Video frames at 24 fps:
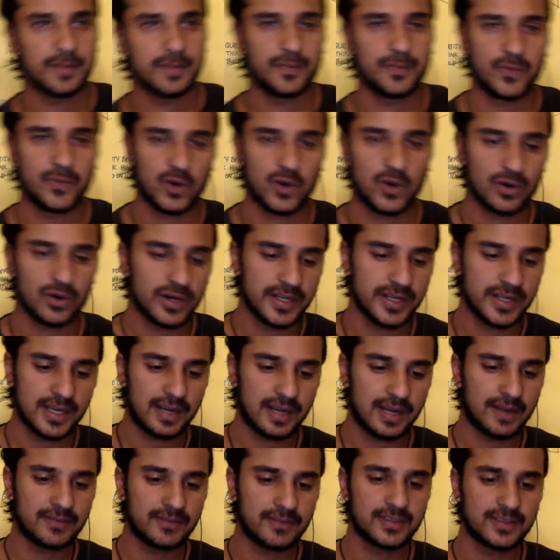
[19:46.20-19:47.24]
already
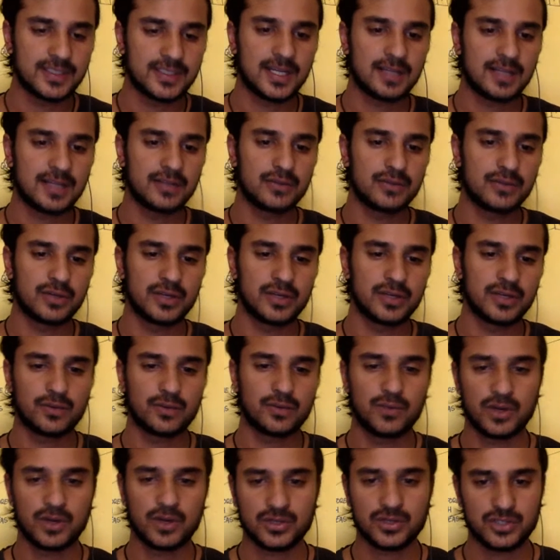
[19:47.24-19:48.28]
I have started to
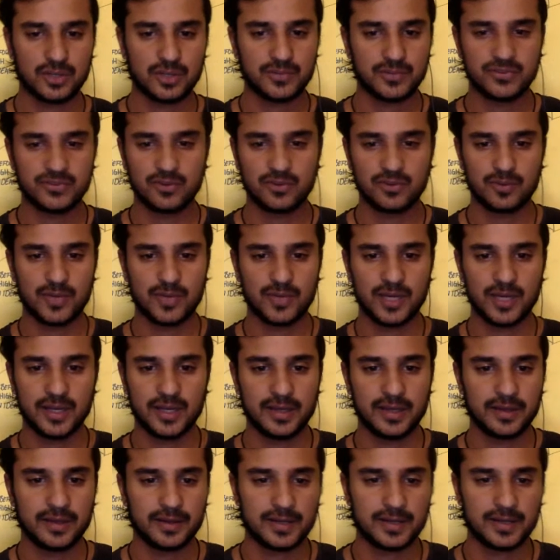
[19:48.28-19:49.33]
conduct workshops for
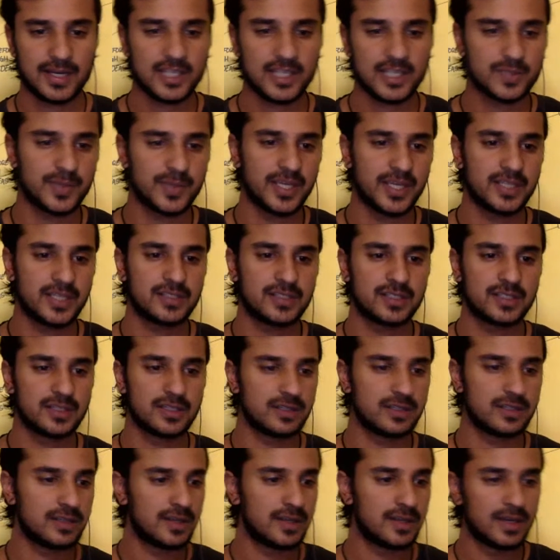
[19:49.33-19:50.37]
my classmates
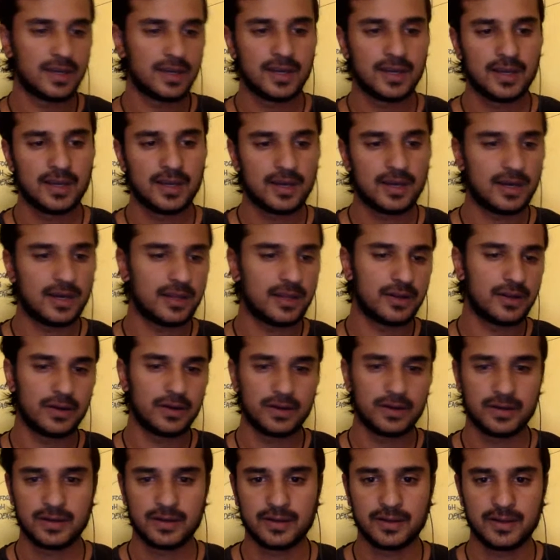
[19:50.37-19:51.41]
and
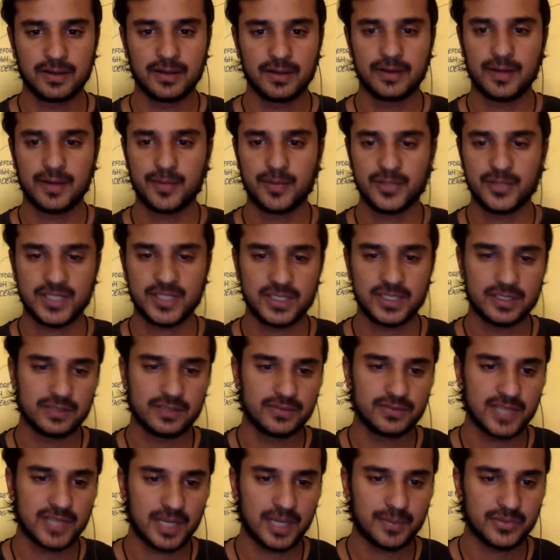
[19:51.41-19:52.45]
other representative
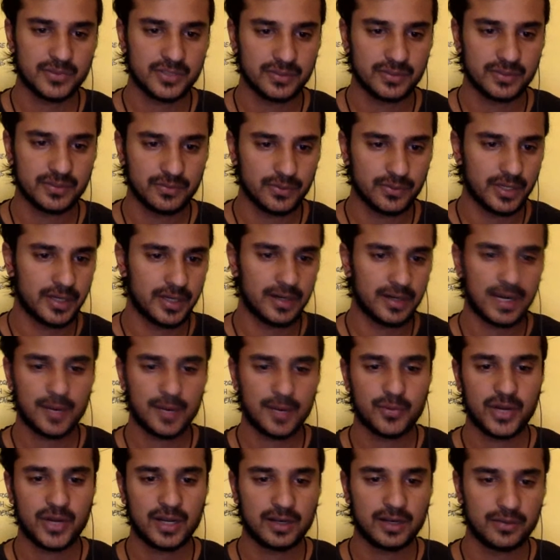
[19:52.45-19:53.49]
times where Hyper
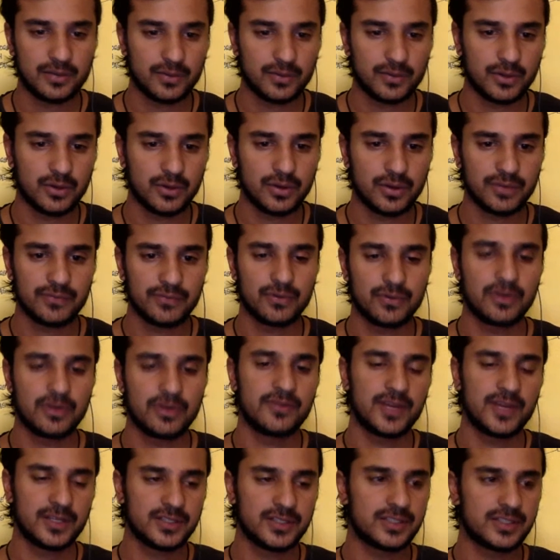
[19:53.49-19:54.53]
Island were going for
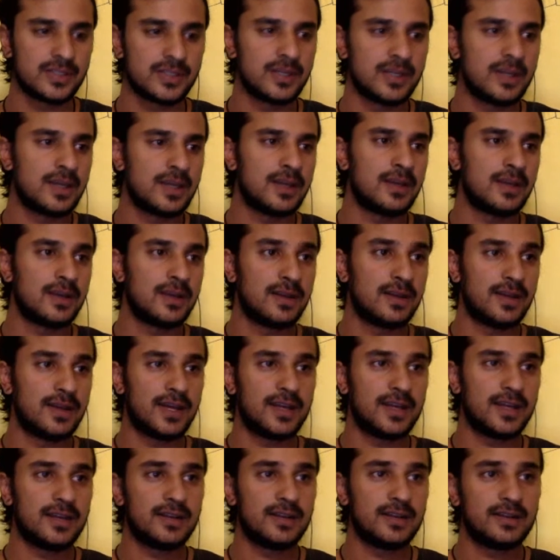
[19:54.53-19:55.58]
events.
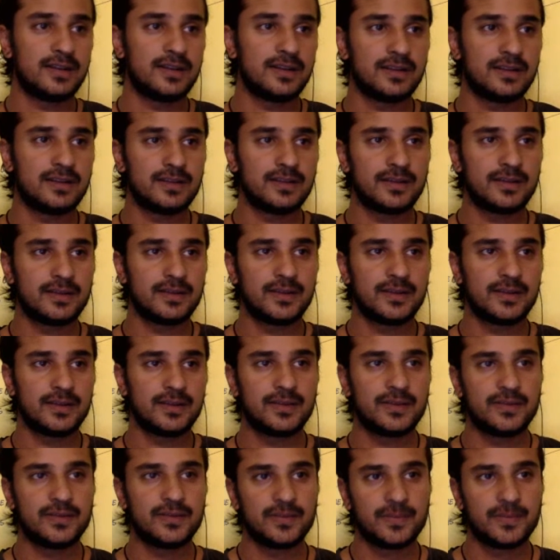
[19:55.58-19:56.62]
And
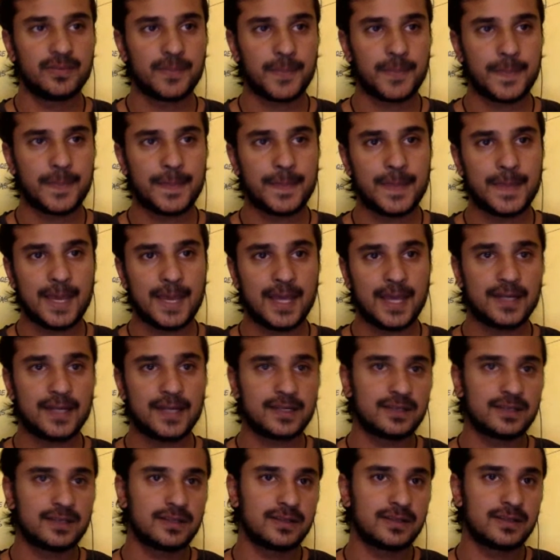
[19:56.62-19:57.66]

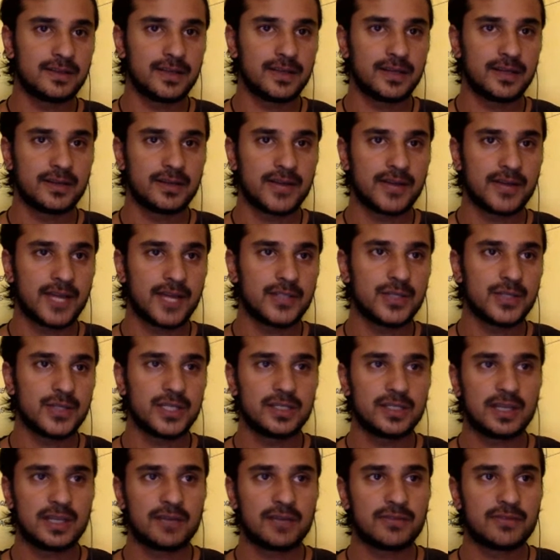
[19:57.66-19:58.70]
that
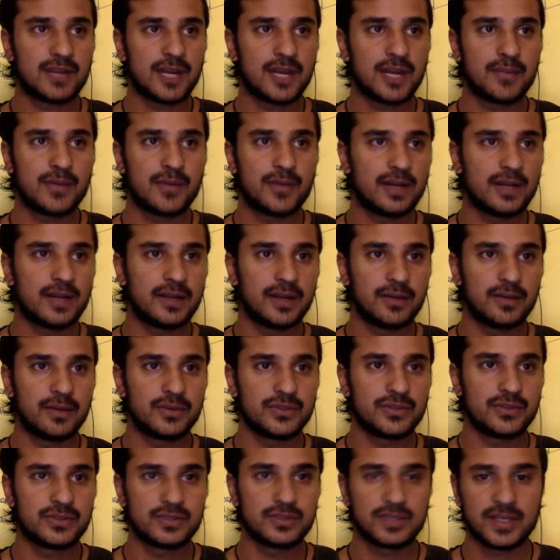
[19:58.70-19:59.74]
graduating after Hyper Island, I
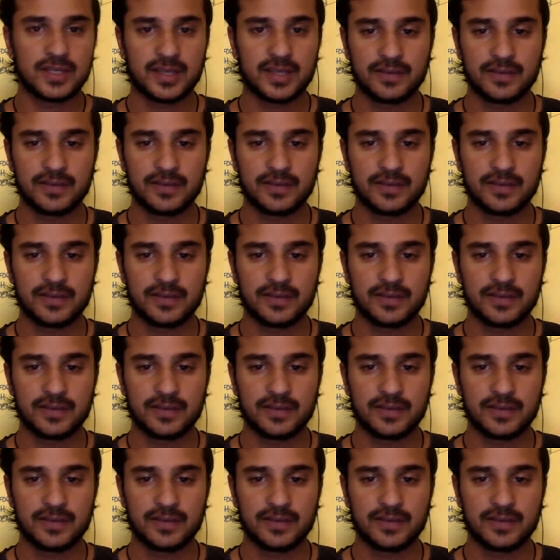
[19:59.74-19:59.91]
was again